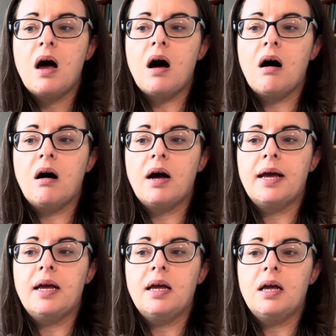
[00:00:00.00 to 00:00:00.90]

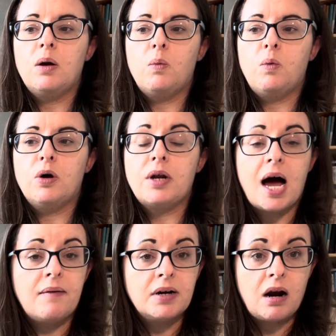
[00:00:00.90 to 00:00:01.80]
I would
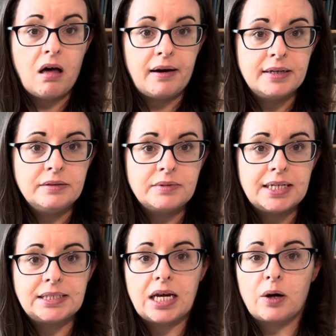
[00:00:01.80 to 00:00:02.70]
have a client
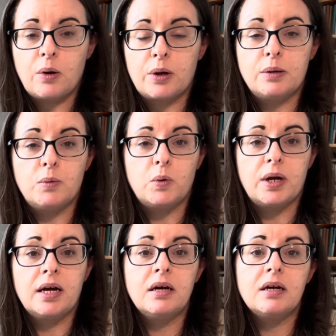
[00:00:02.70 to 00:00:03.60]
at 10 o'clock in the
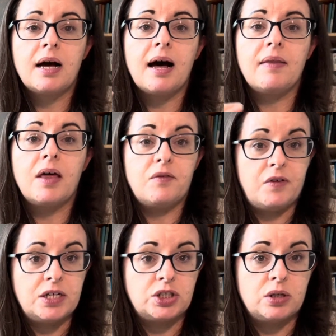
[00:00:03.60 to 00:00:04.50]
morning and then
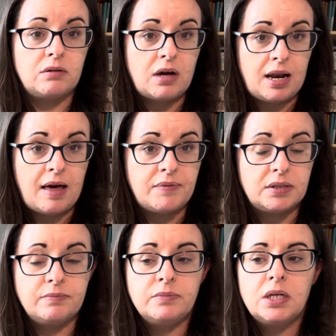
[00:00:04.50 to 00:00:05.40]
finish at
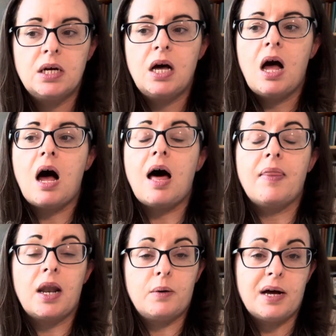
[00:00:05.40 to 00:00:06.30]
11. And
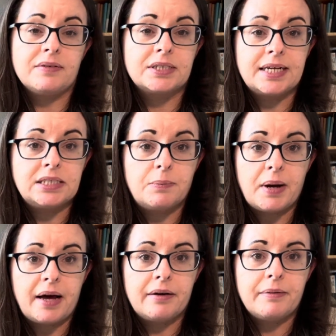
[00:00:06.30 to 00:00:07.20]
then I would have to get into
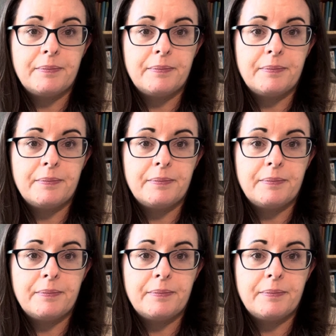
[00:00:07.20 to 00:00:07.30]
bed.